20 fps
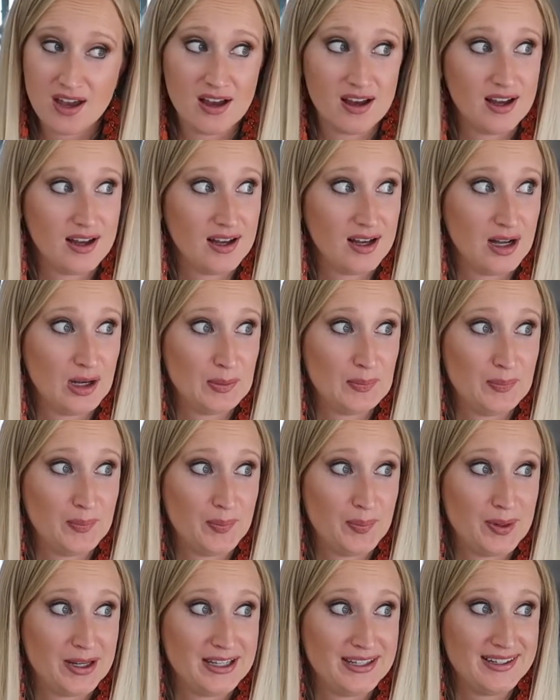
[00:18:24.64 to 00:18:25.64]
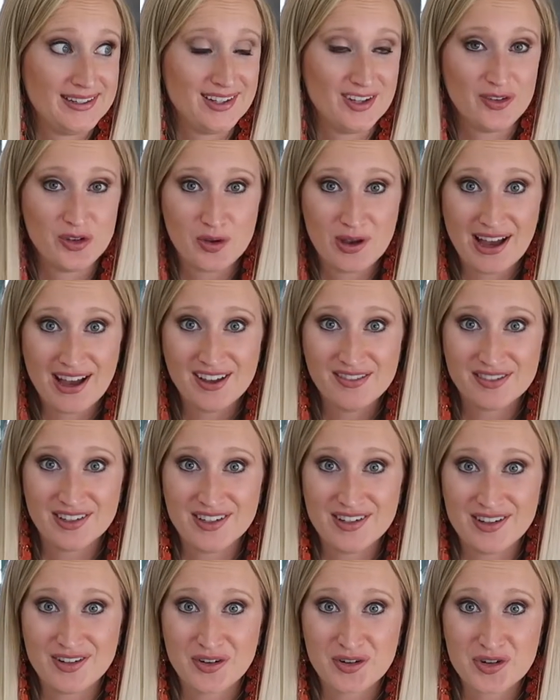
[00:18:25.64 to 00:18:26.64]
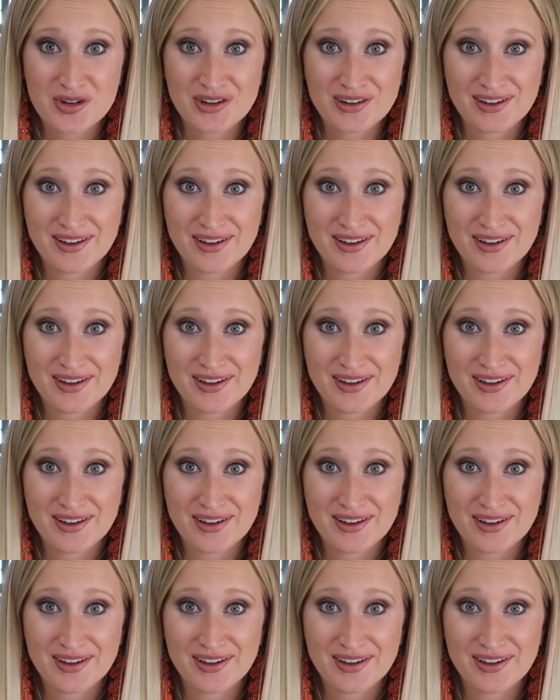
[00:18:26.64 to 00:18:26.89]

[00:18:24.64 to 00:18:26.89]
But if you haven't and you're trying